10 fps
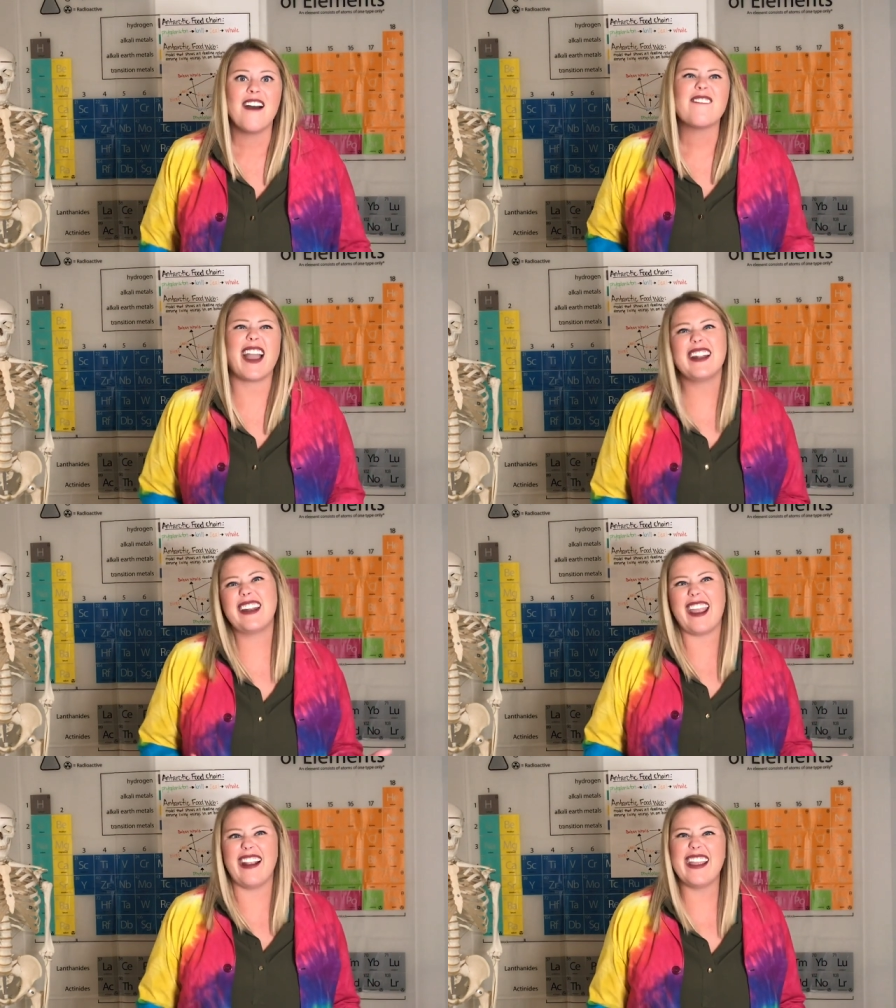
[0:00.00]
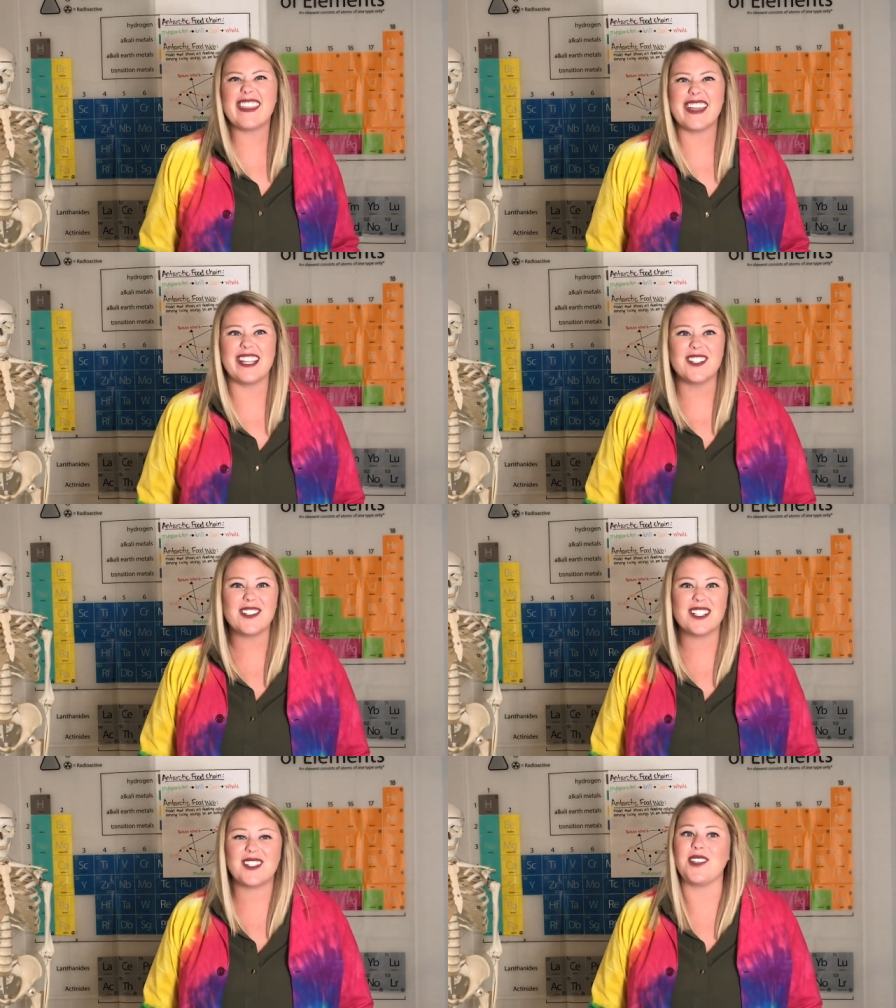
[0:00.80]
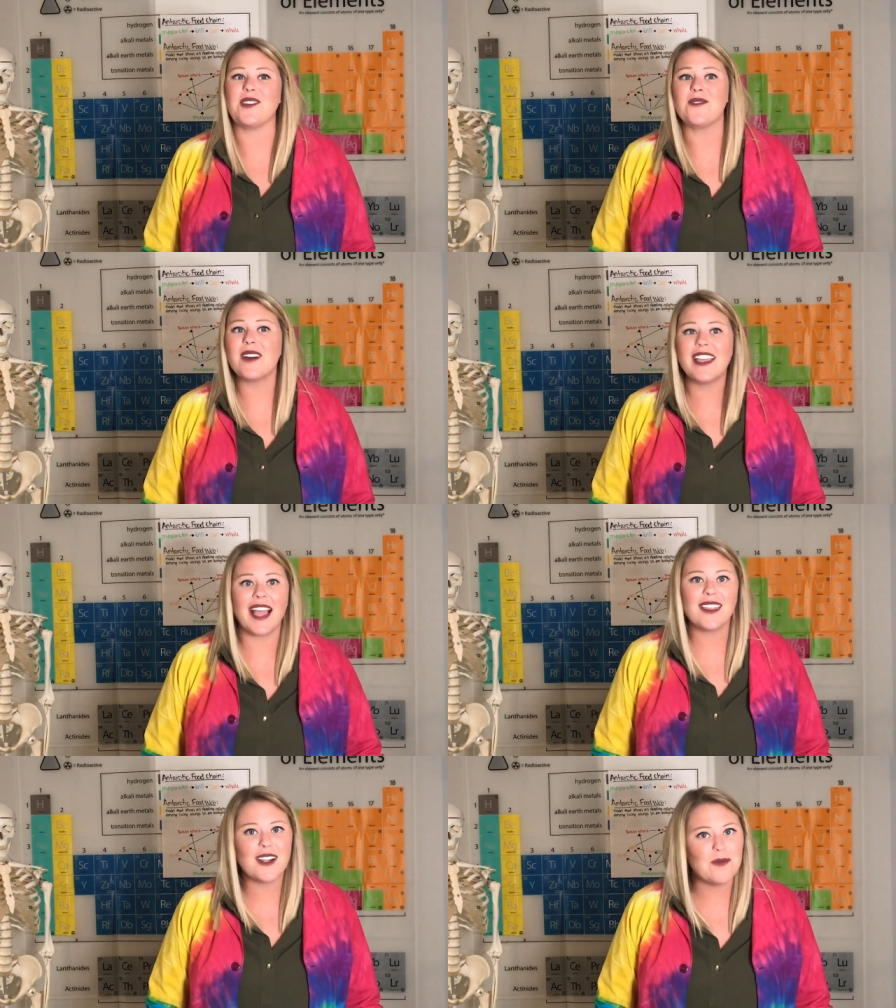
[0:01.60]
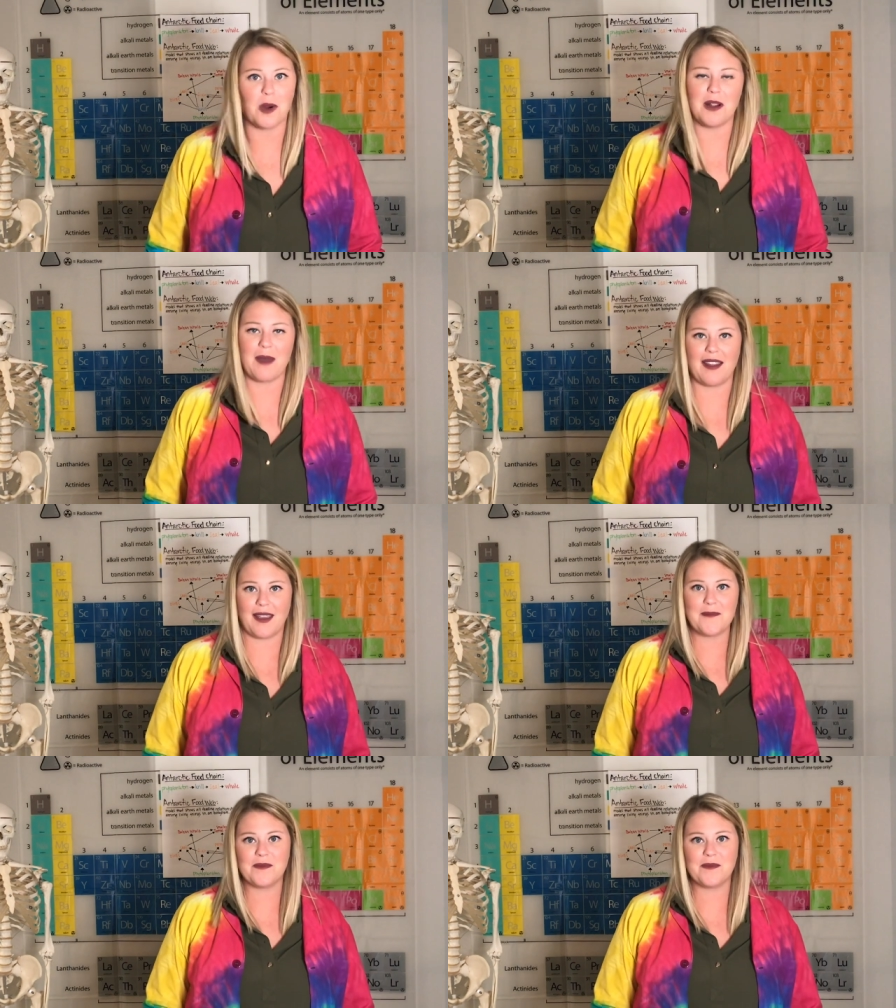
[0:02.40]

Find an area that interests you and learn more about it.